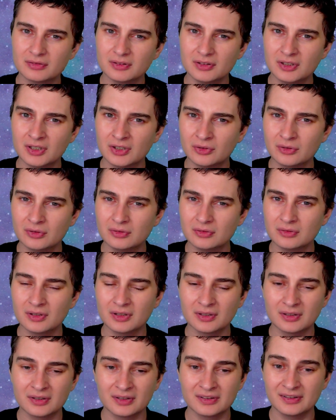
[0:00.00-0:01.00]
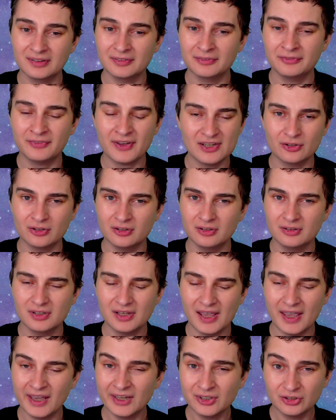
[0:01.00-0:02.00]
you know, because it's a fighter
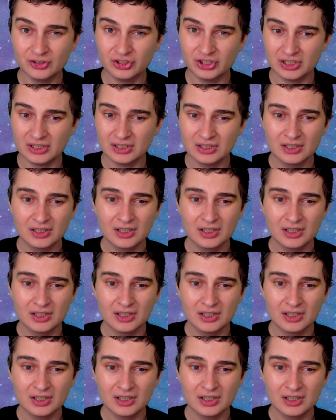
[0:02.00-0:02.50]
energy.